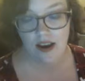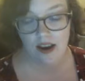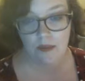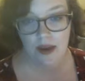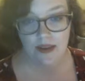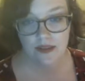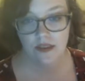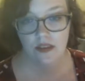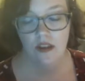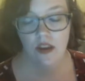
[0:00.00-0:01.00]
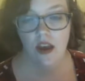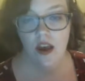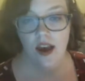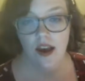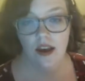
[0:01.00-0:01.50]
eye pencil.
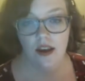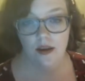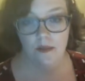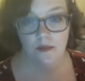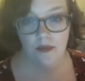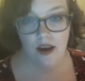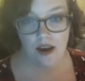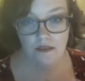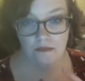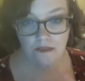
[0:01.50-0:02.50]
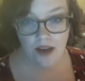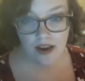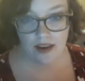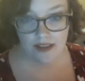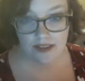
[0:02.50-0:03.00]
I
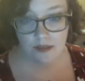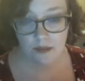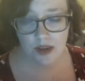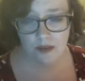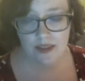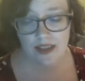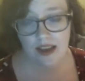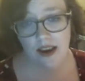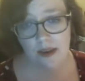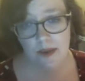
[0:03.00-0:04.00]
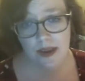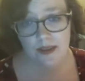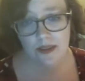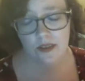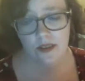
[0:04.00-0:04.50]
find sometimes that eye
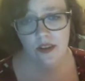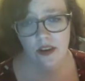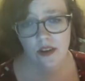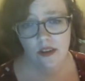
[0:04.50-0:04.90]
pencils